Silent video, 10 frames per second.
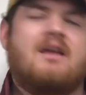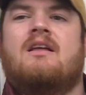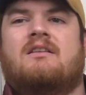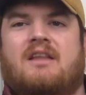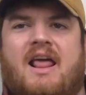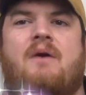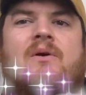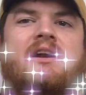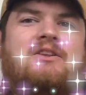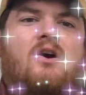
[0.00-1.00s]
Today we're
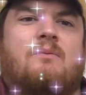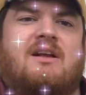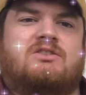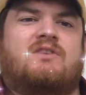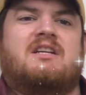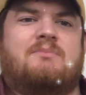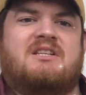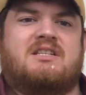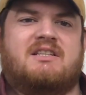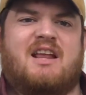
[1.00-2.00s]
going to talk about straight
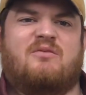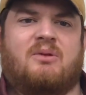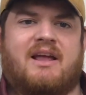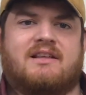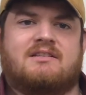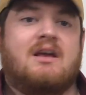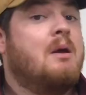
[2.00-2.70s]
species native plants.